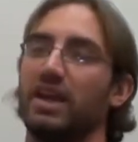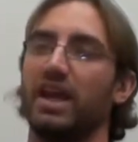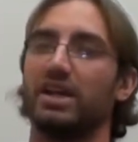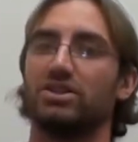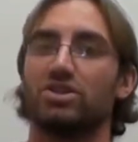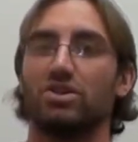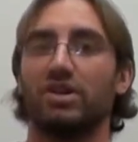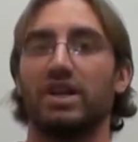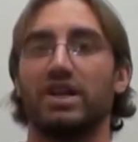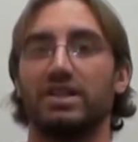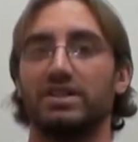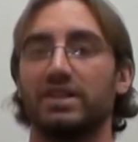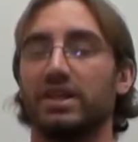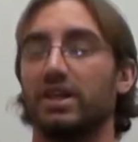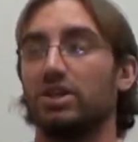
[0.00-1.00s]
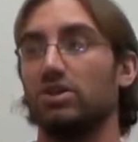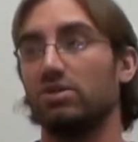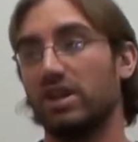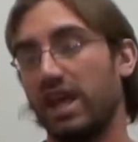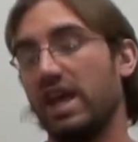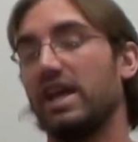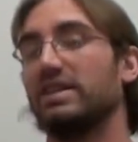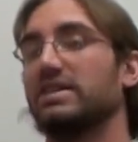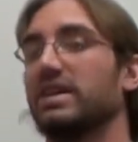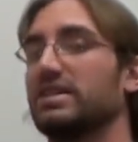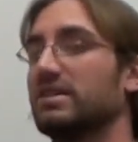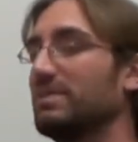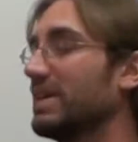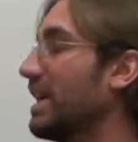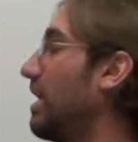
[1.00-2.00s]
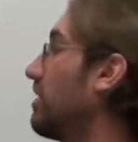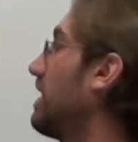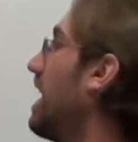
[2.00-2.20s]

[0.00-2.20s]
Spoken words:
answer is, you can take something out.